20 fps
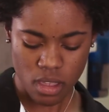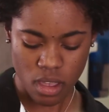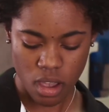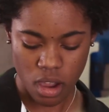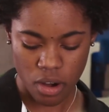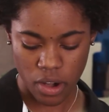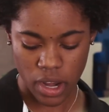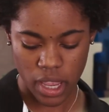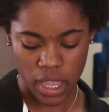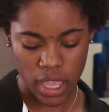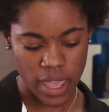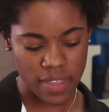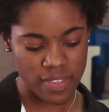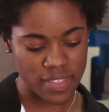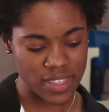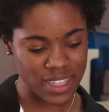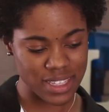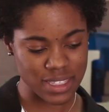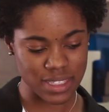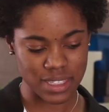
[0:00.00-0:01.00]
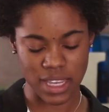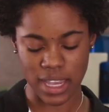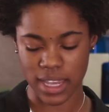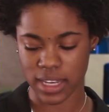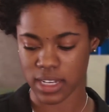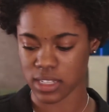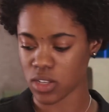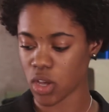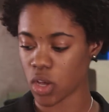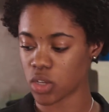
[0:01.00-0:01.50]
All right, and this
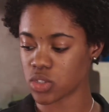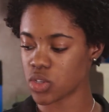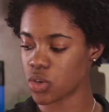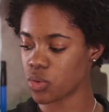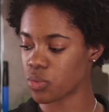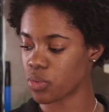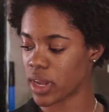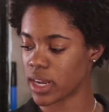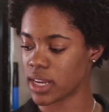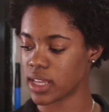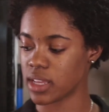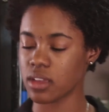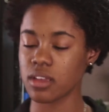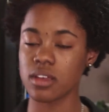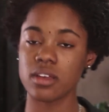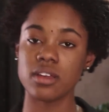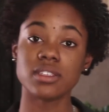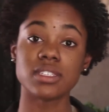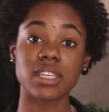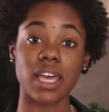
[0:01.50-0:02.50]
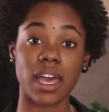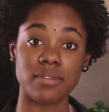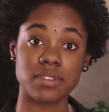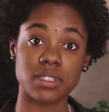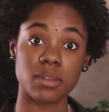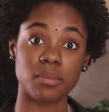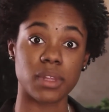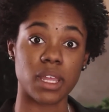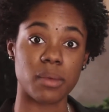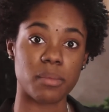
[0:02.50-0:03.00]
side is also ready to have
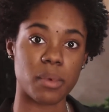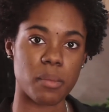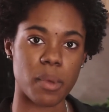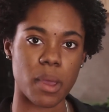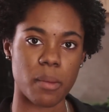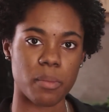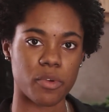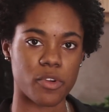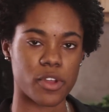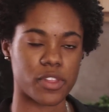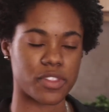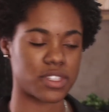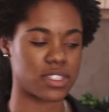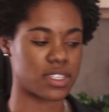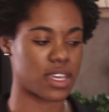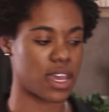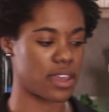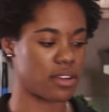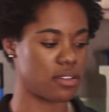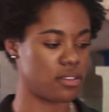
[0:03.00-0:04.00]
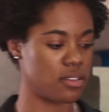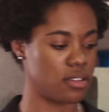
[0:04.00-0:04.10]
some lemon pepper on the side.